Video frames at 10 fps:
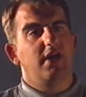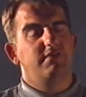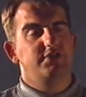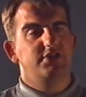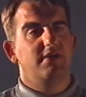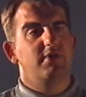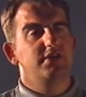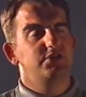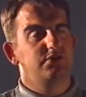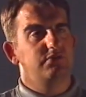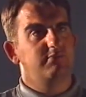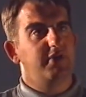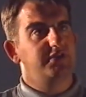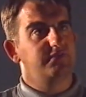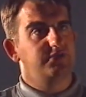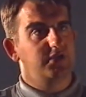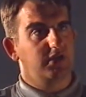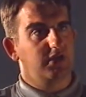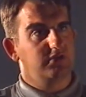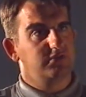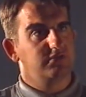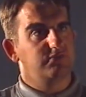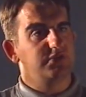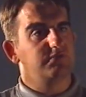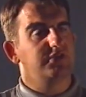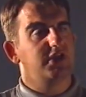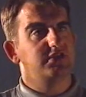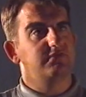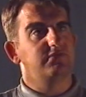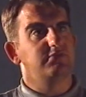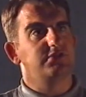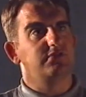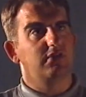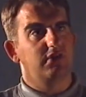Every time I issued a batch of tickets which were destined for Mr.